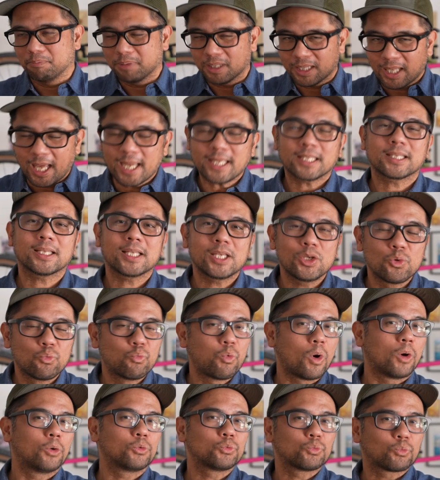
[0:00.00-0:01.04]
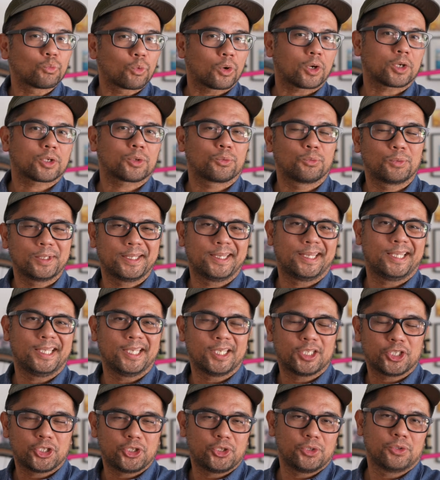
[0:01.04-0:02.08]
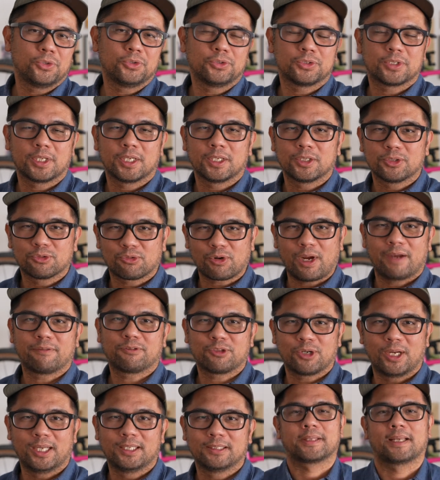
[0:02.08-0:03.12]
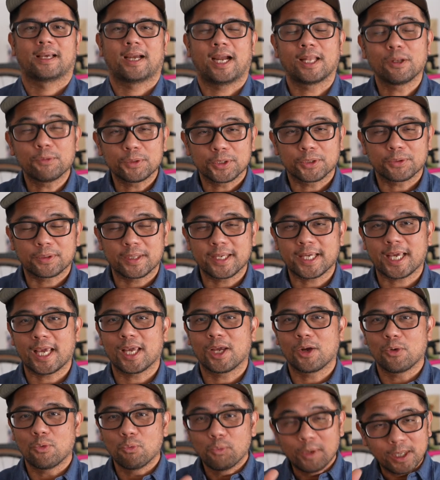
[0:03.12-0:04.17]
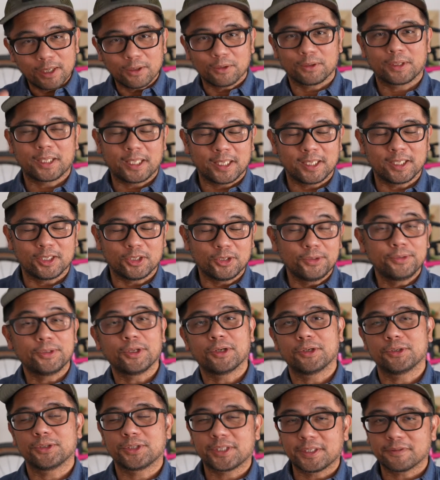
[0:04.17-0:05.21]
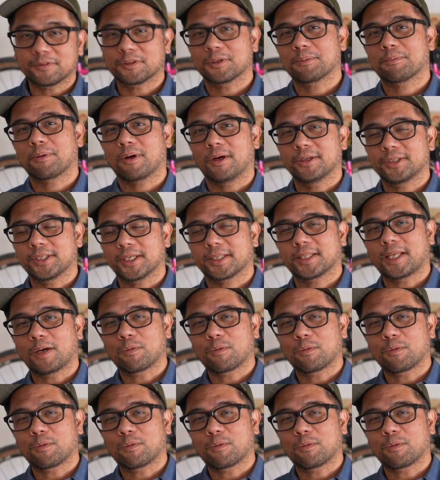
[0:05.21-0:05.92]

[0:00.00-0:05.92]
likely won't work with the C U E S drivetrain. I know what you're thinking, will the Uno shifter project